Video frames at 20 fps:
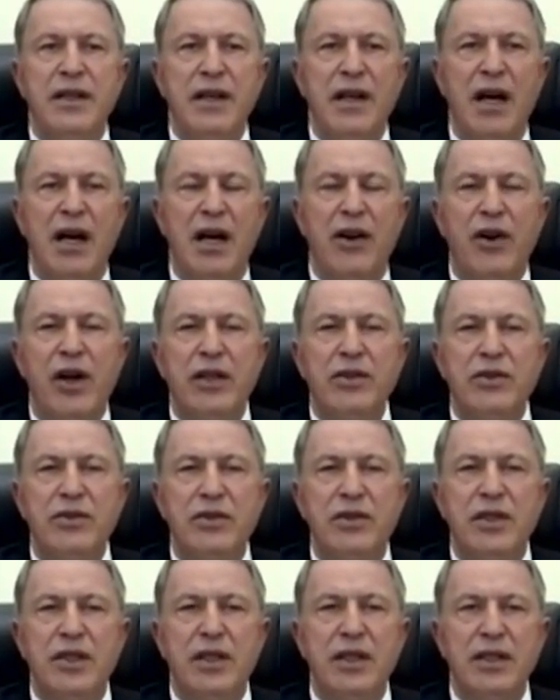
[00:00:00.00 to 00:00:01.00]
around
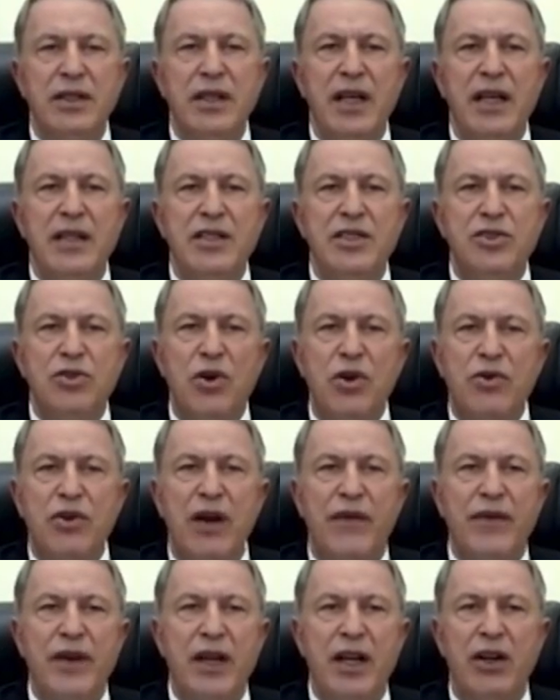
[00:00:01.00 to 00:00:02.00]
in the
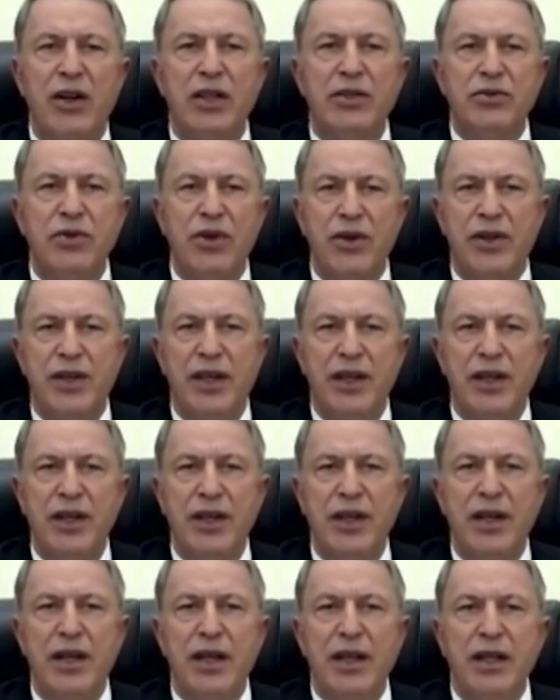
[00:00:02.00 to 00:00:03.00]
geography around Turkey.
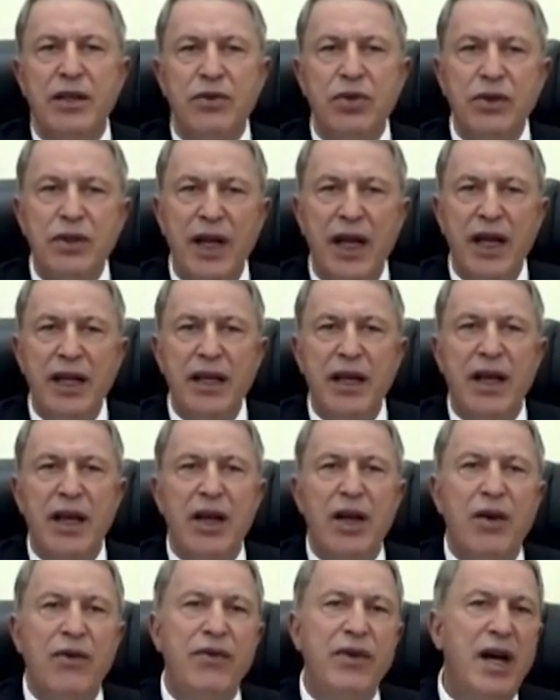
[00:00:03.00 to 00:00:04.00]
Today,
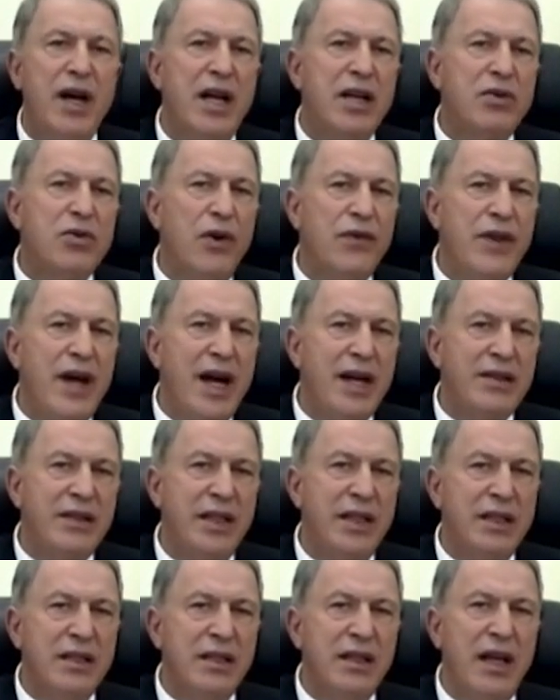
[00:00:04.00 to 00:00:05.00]
we are
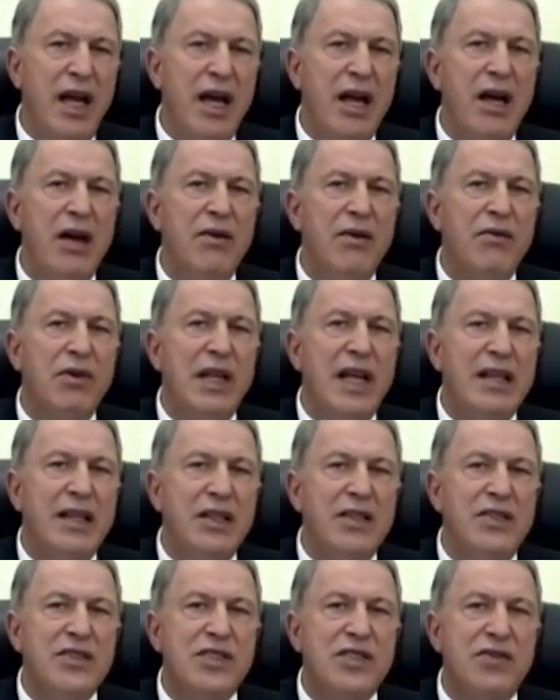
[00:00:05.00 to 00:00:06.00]
conducting a
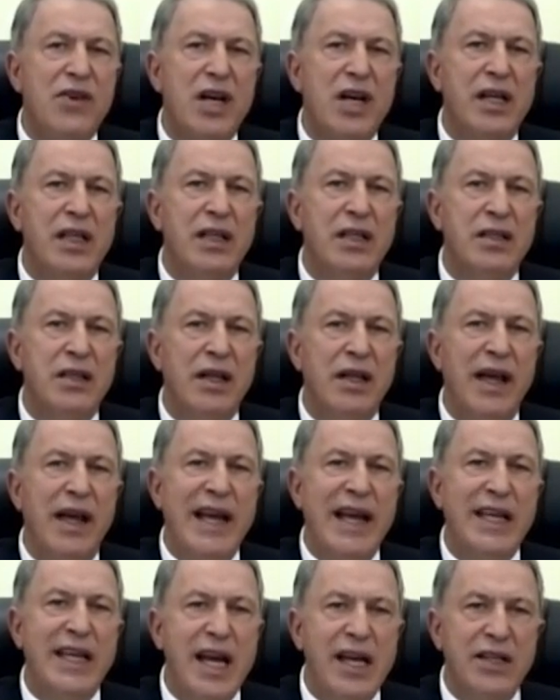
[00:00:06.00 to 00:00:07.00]
relentless struggle
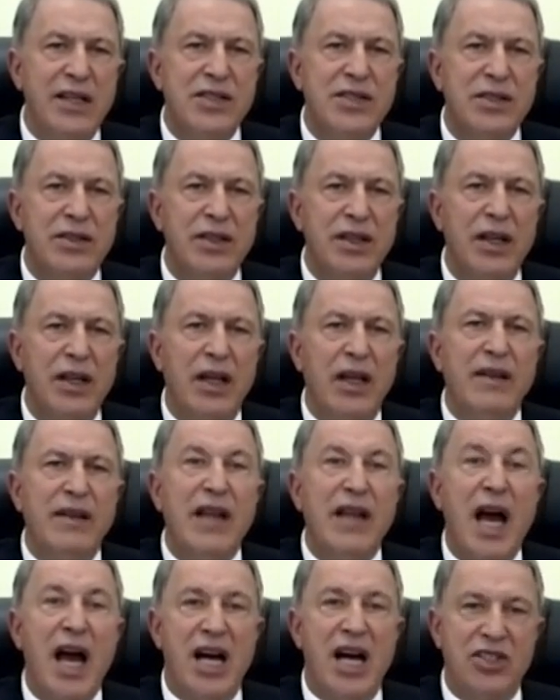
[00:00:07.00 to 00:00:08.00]
against
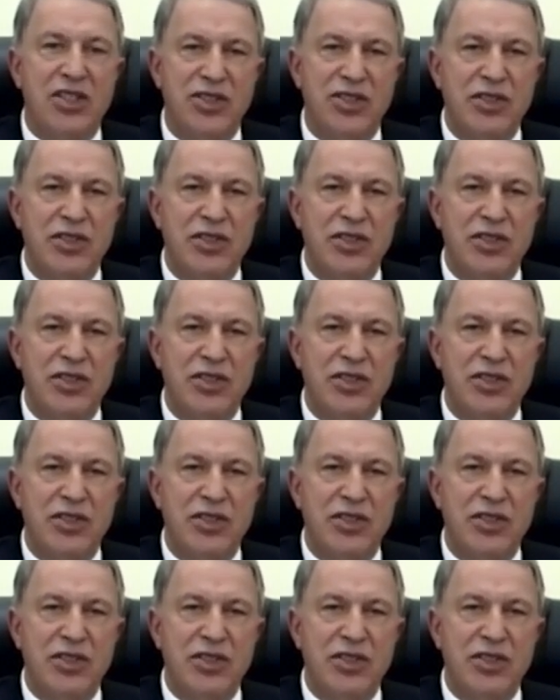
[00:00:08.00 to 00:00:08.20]
Daesh,